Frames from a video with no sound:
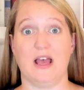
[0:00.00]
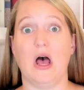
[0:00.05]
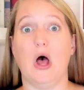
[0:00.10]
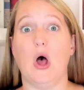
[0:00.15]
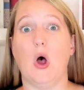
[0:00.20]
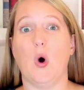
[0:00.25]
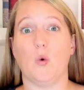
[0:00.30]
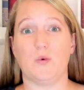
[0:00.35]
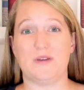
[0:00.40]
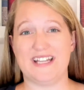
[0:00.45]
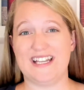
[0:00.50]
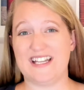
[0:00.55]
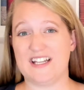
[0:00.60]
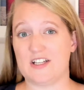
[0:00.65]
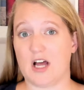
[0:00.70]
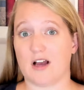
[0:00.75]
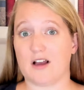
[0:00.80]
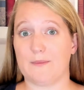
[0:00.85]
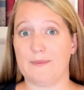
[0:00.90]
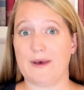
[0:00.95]
we need to
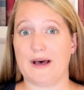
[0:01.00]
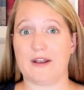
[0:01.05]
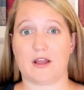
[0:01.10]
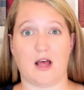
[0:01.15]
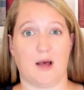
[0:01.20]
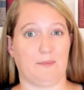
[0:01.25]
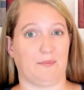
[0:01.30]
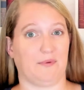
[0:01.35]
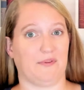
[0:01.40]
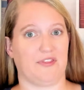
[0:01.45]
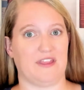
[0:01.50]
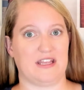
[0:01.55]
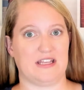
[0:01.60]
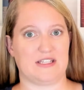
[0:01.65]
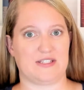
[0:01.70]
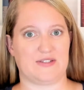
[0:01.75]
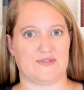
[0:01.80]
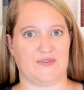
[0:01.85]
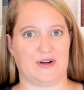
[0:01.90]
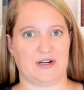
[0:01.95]
talk about a couple
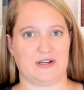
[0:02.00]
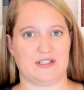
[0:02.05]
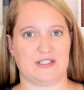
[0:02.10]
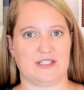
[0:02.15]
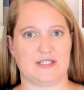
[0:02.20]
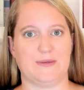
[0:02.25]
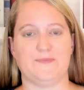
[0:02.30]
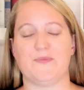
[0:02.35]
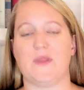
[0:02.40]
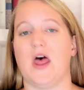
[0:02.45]
things first.